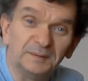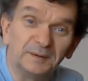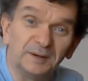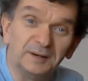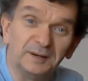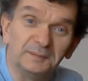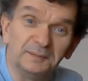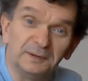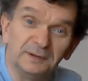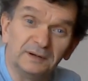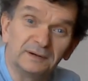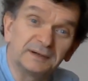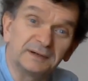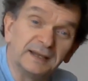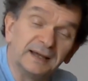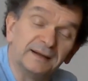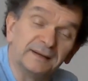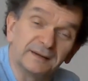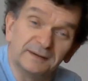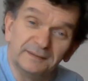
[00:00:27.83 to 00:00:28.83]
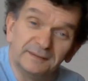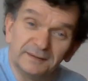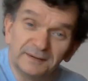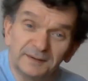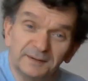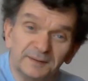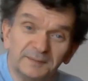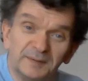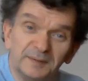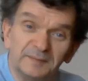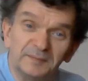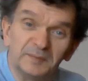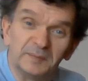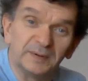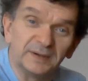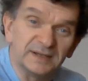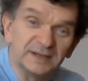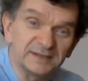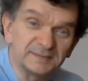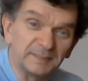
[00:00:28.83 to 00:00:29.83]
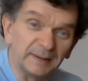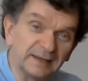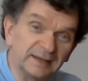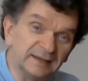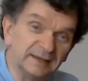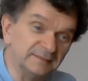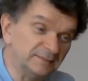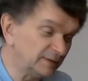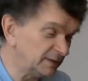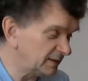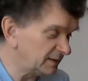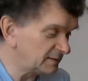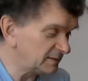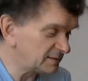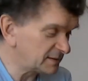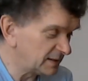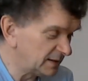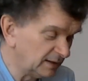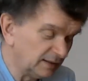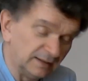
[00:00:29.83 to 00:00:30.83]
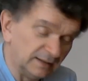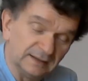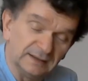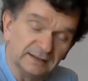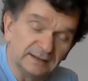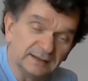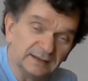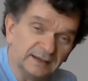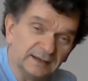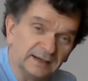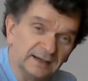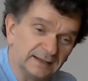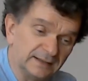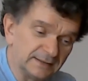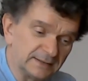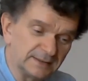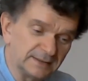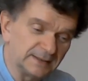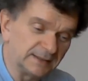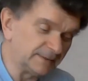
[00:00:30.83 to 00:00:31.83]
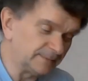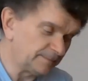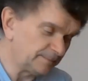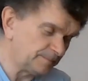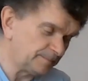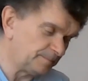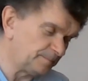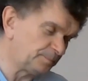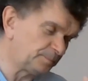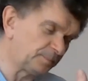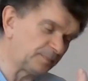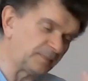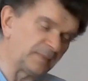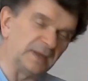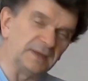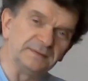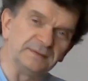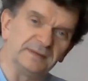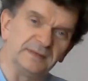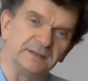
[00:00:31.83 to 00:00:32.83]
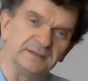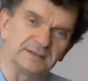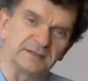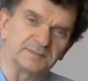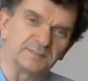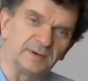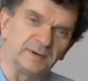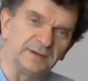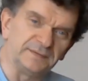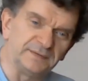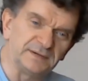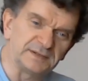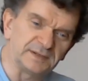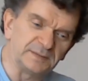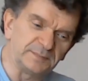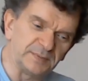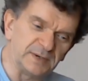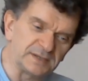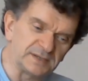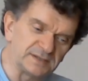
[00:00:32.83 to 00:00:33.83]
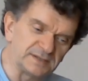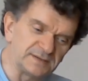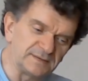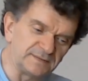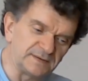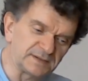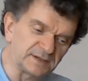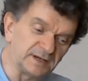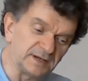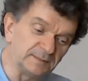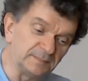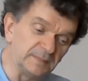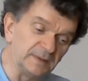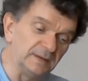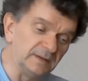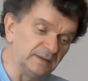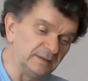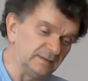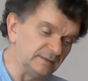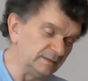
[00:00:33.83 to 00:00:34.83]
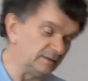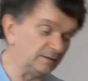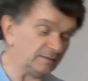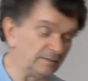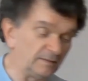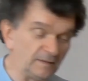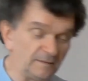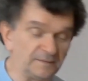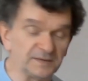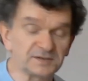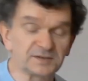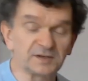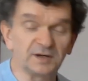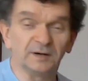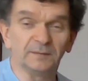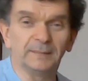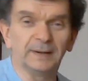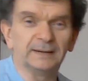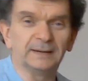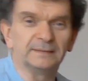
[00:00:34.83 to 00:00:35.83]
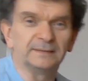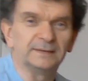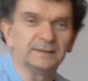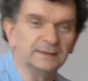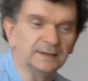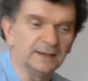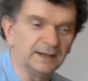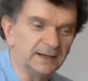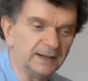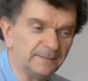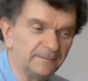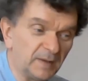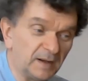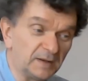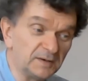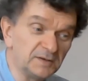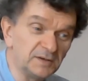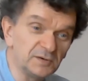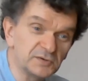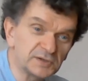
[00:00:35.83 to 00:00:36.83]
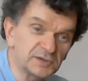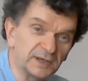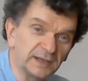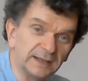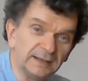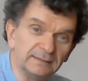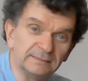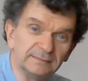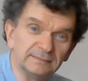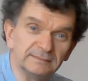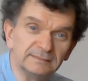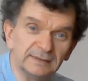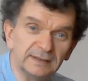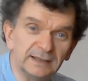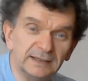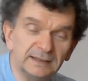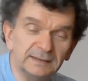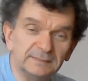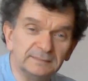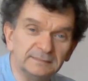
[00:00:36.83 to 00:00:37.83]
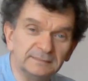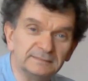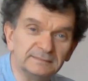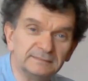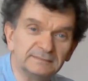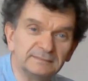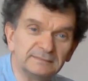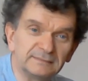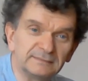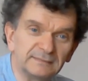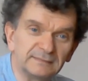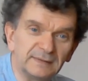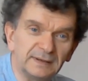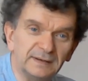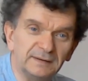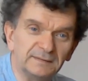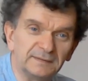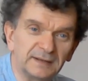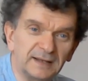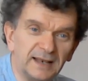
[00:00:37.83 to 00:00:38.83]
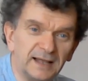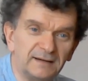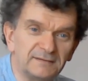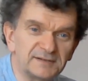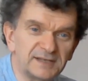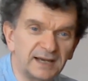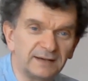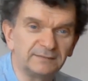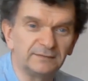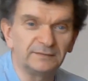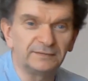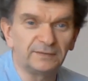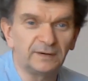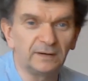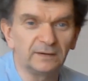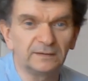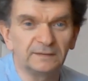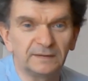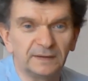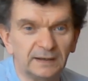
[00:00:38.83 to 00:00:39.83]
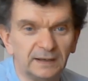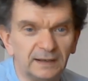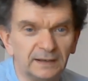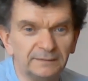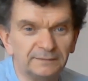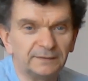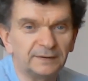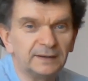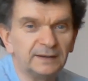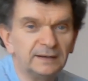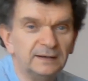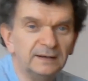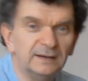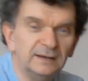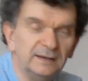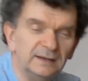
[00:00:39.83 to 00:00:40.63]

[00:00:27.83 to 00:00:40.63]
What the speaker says: global lockdown going on, everybody's making videos, and these are just my first impressions of the scope. Of the scope mount. Unusually, the clouds haven't followed the delivery,